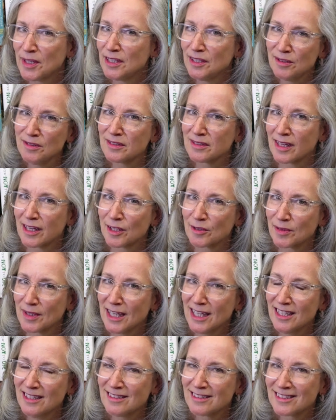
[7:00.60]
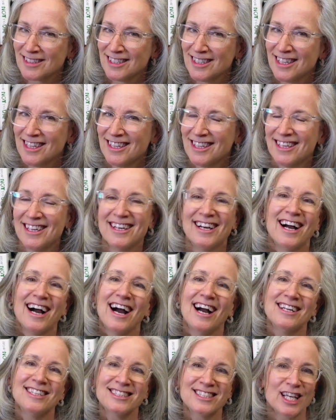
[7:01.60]
newsletter, right?
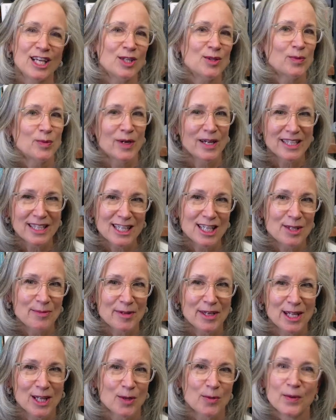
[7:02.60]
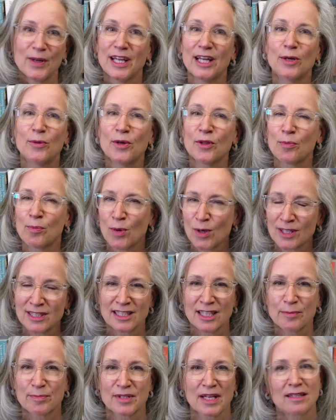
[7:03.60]
I send one email a week with more
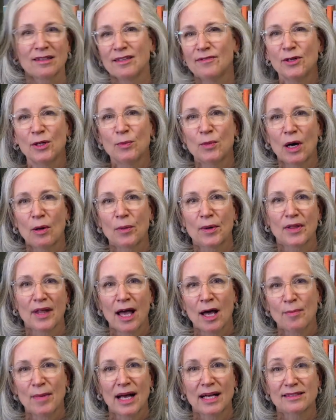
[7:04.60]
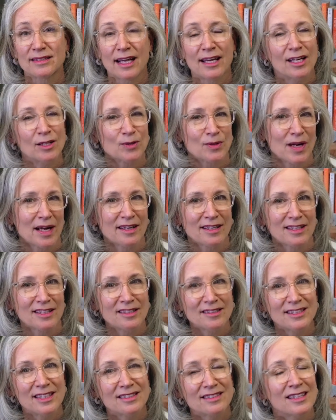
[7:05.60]
tips on living well with M S and chronic
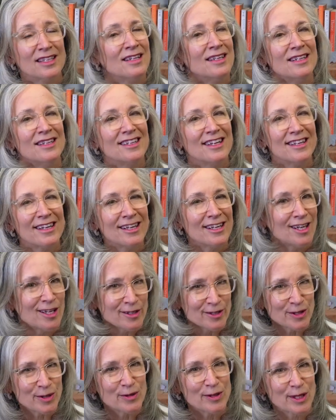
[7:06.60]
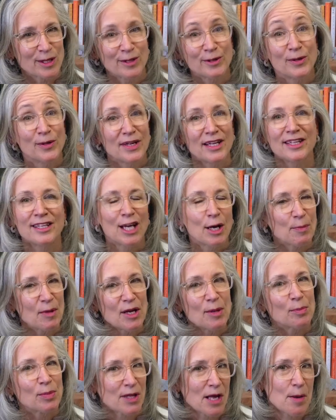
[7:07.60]
illness, and I also include
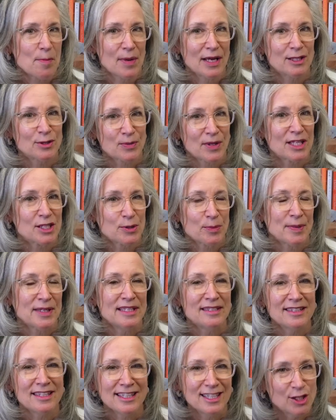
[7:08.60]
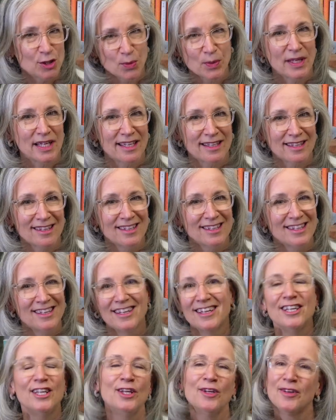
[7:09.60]
yummy plant-based recipes each week.
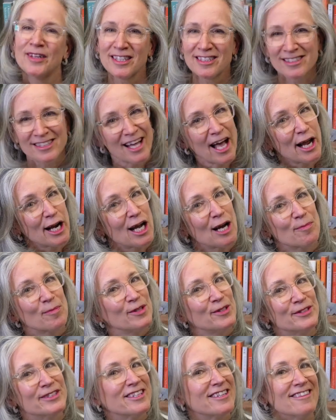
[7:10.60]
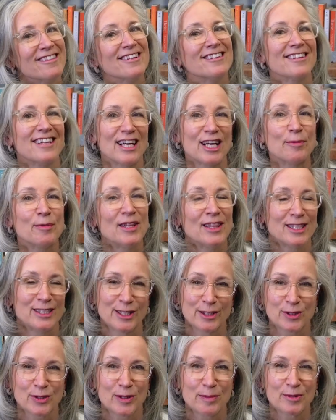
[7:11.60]
You can sign up using the link in the
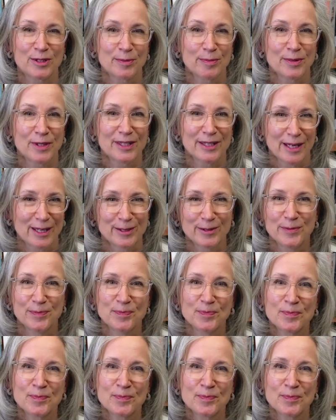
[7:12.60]
description below.